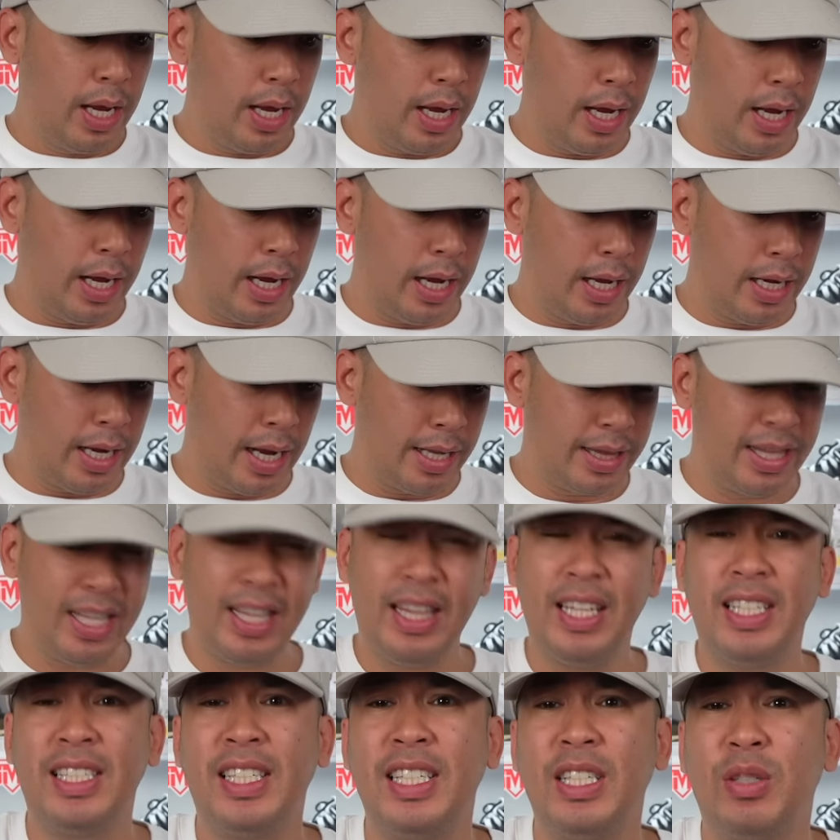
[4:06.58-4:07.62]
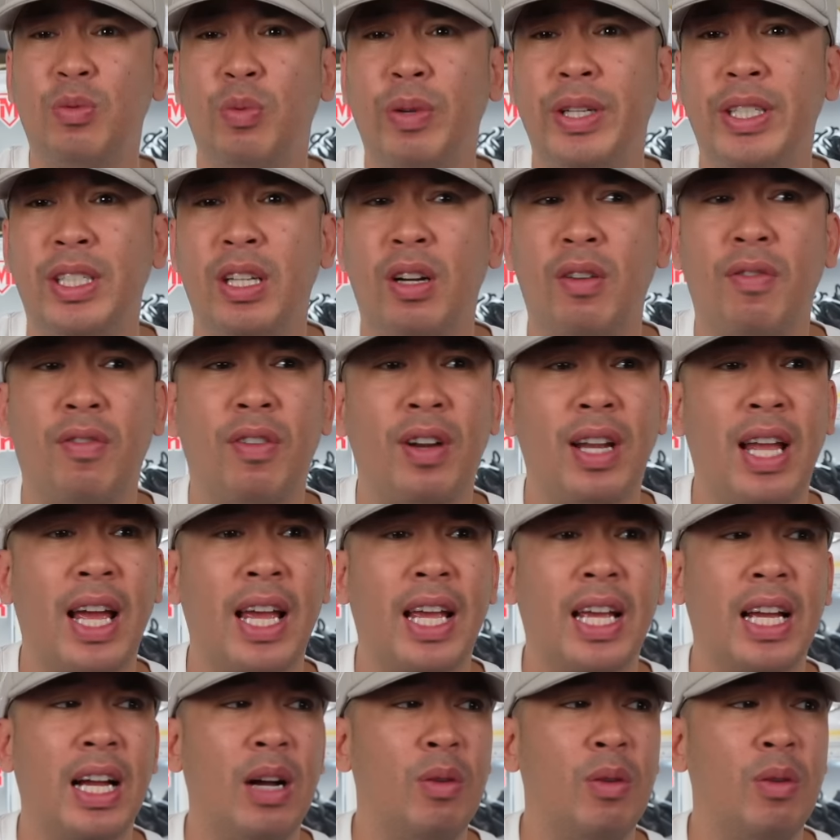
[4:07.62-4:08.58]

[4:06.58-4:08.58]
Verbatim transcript: And I think these things retail for like,